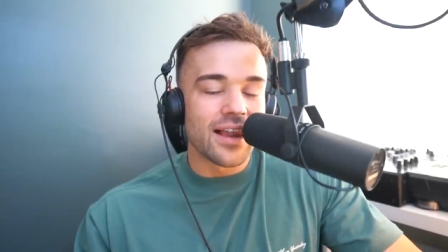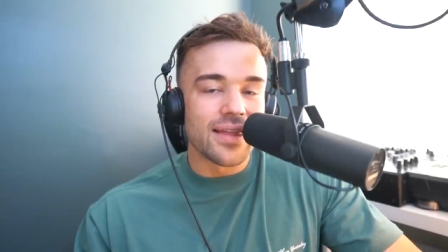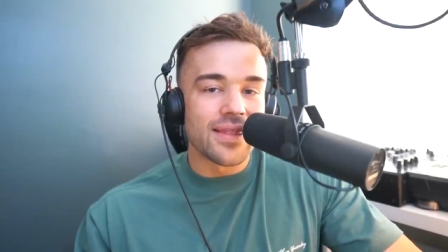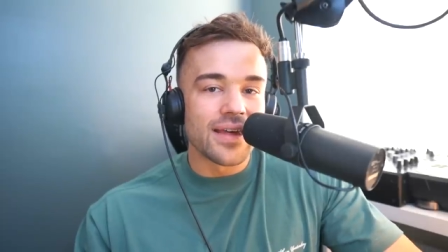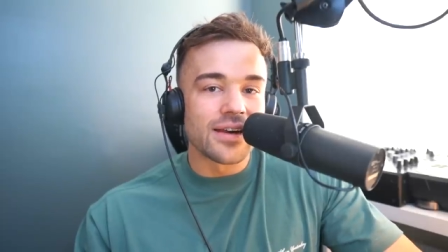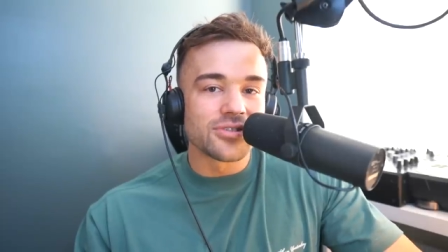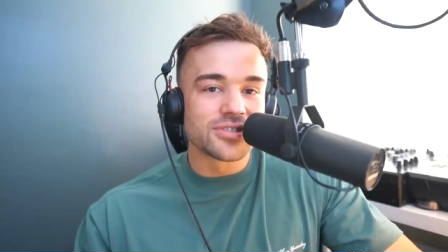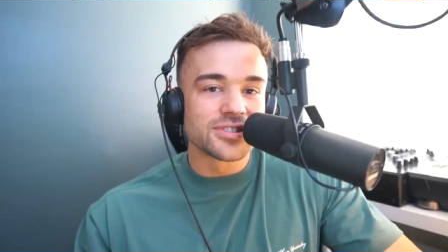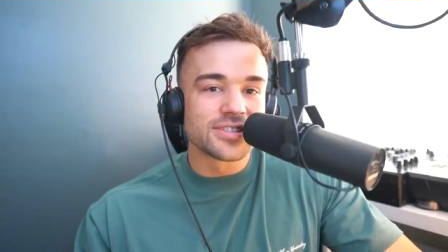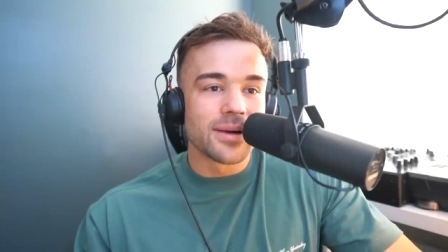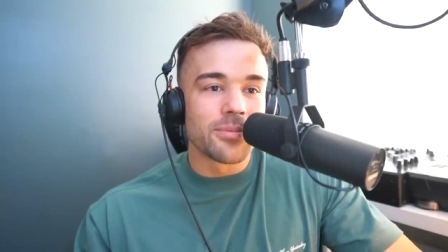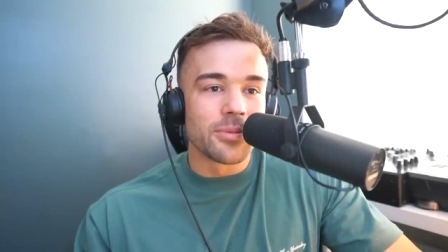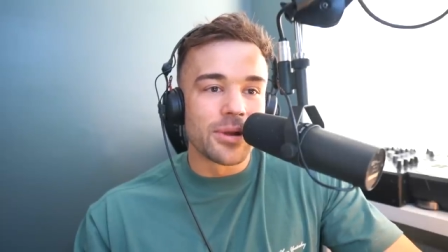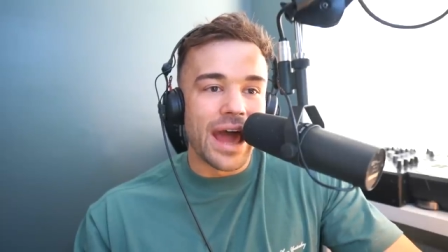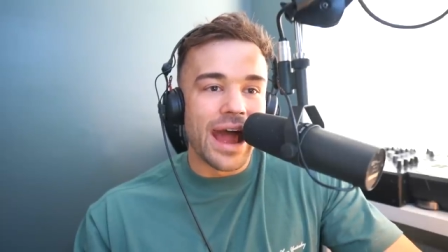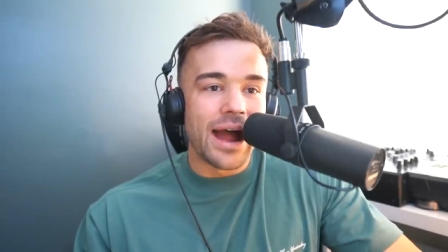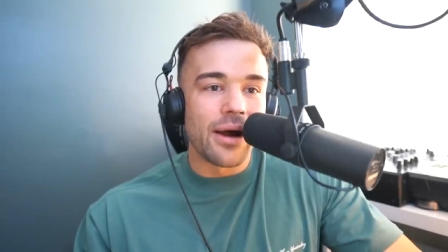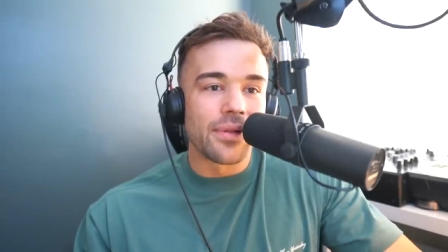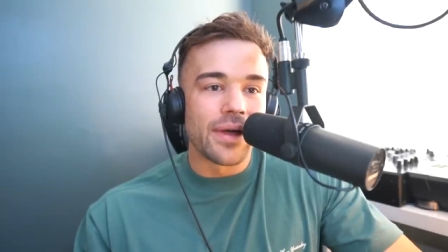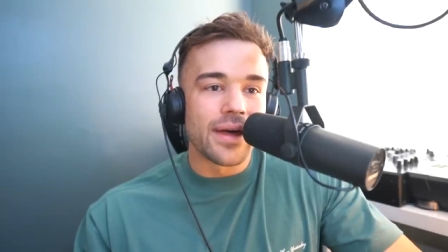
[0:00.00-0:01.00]
Like there is
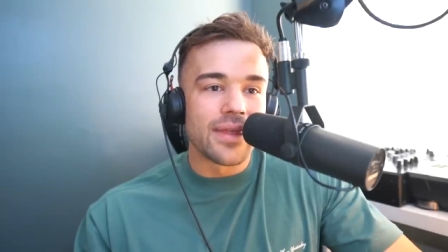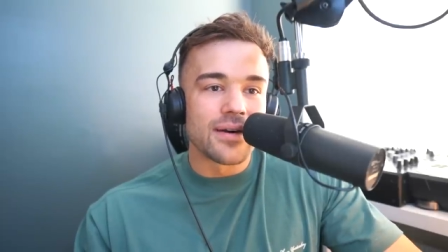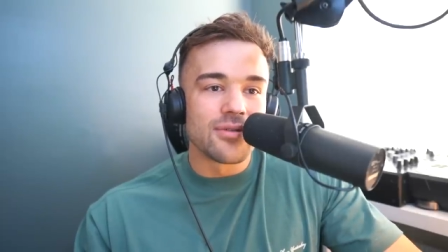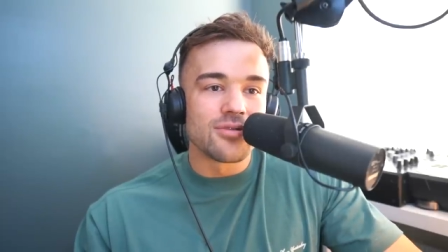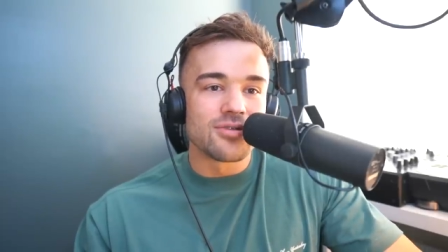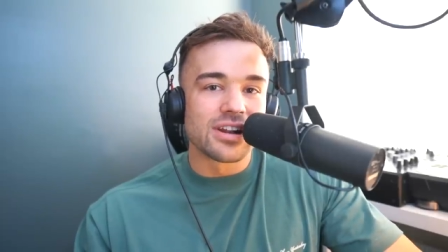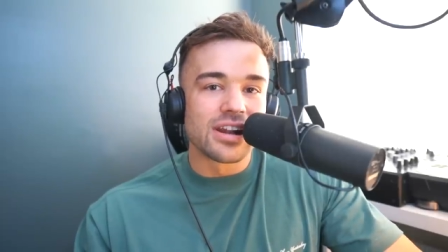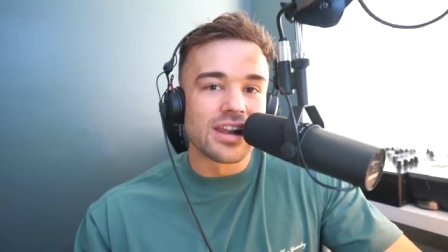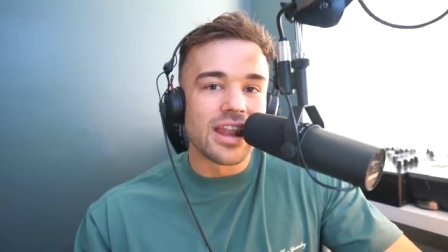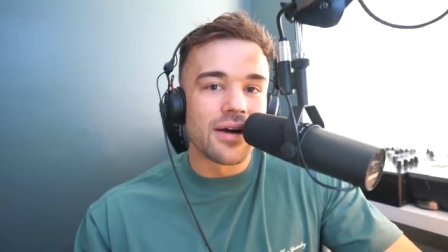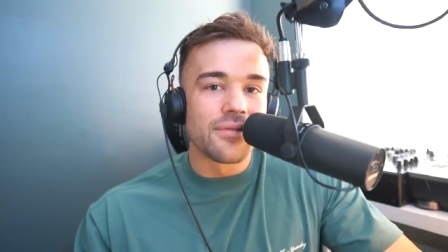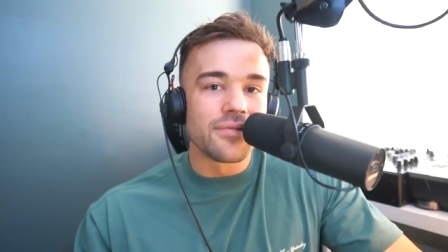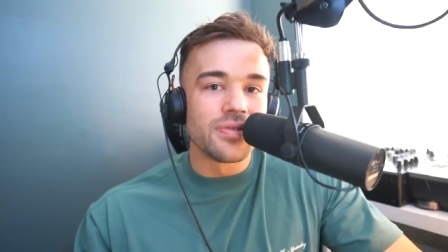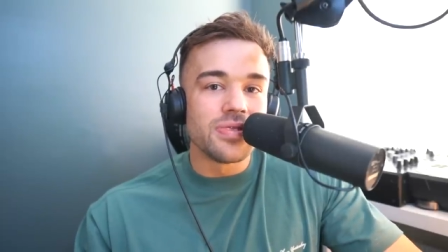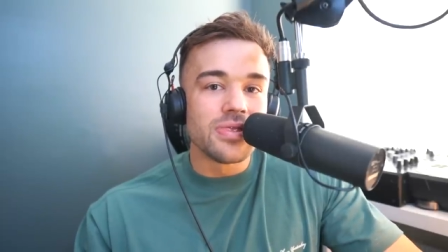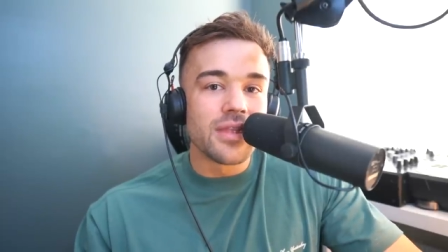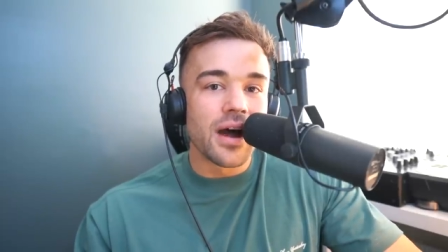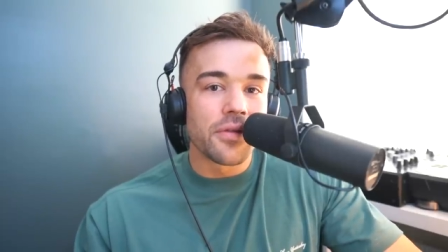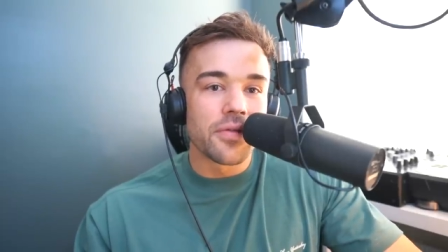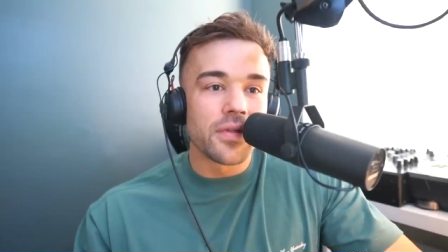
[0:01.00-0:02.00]
someone out there that would love
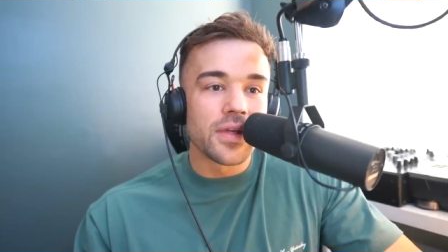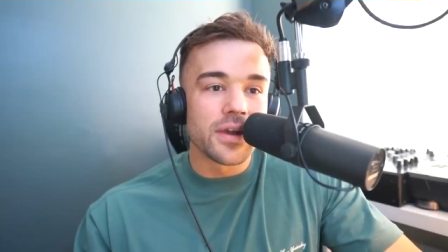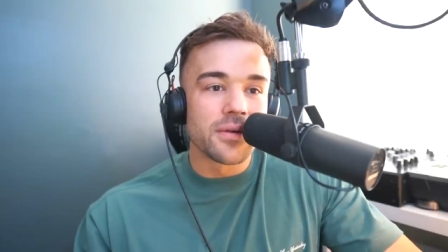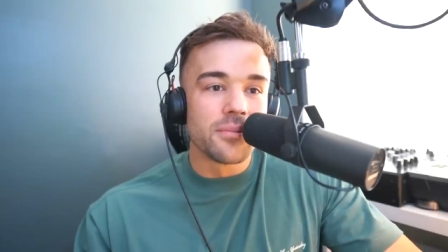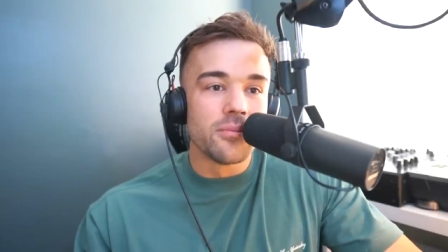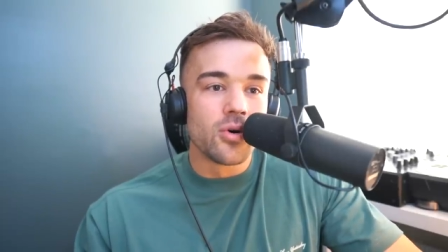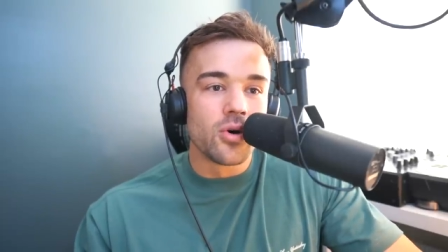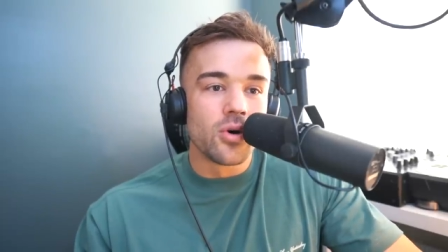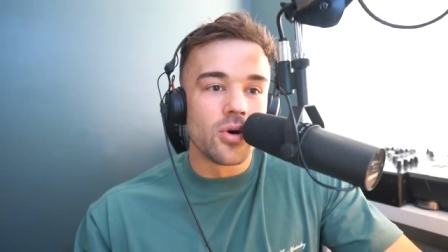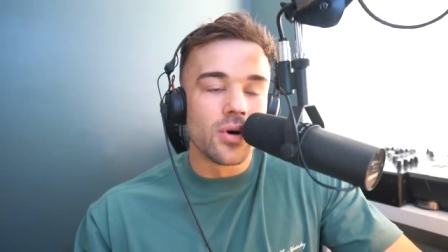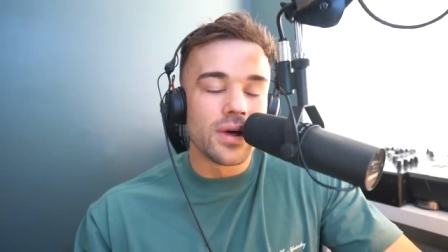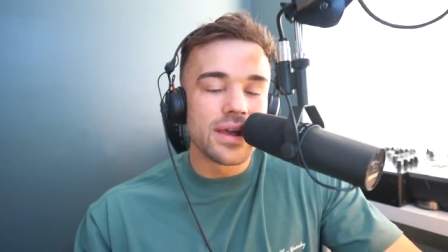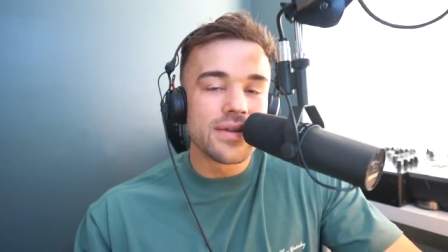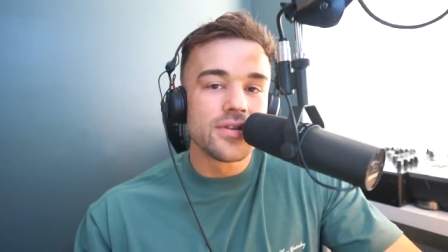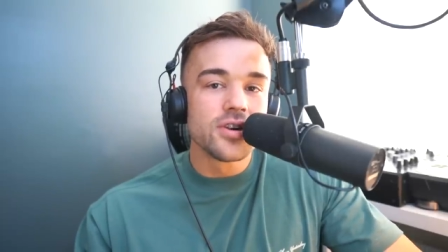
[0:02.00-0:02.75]
nothing more.